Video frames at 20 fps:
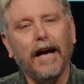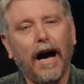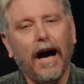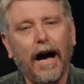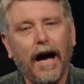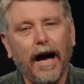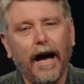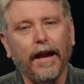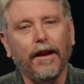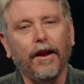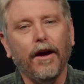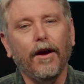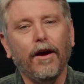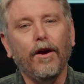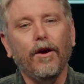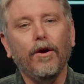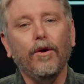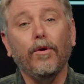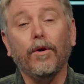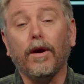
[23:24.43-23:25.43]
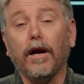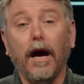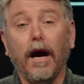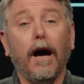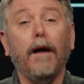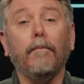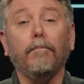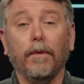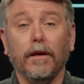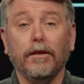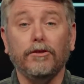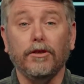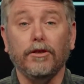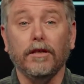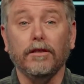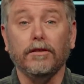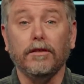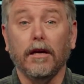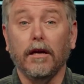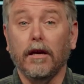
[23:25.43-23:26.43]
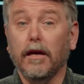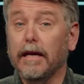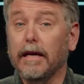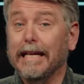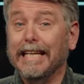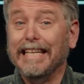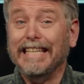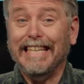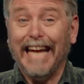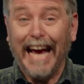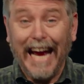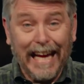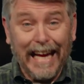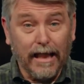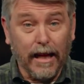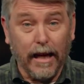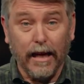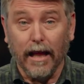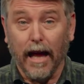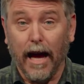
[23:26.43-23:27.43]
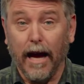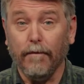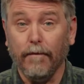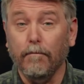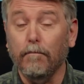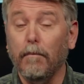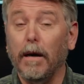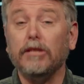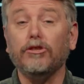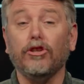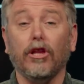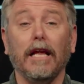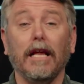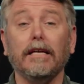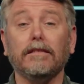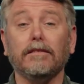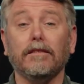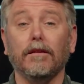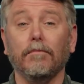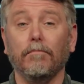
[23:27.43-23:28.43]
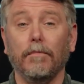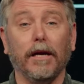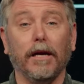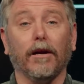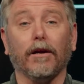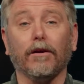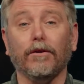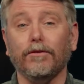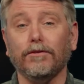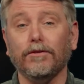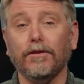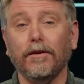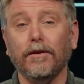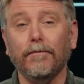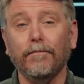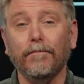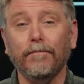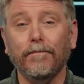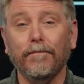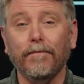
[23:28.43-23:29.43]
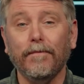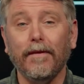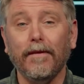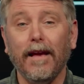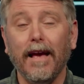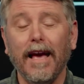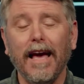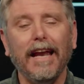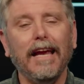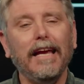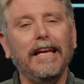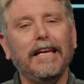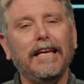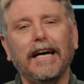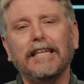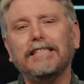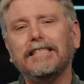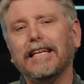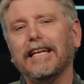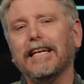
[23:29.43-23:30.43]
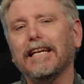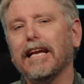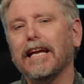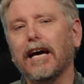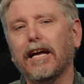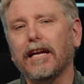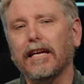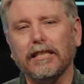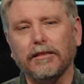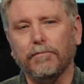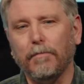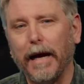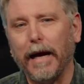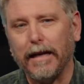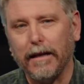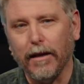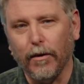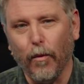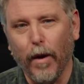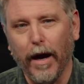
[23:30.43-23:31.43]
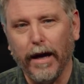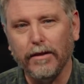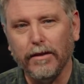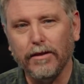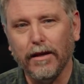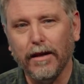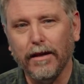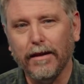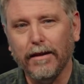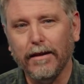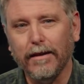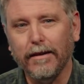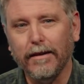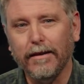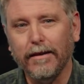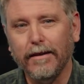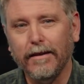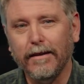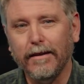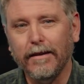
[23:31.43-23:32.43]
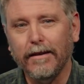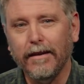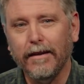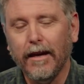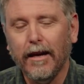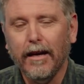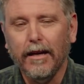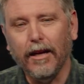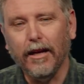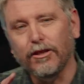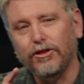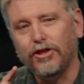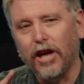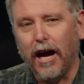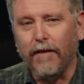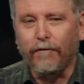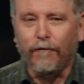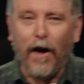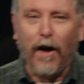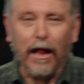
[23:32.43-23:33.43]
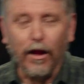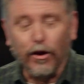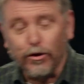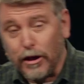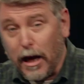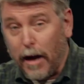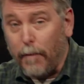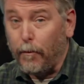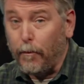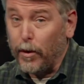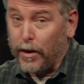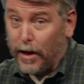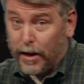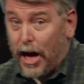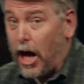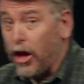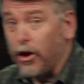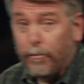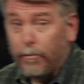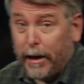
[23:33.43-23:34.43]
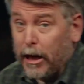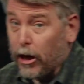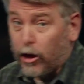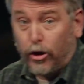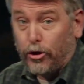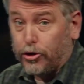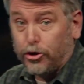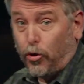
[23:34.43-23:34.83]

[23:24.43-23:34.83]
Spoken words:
God who accomplishes daily life, much less the miracles. And he does it in unexpected ways. You know, John follows up with another miracle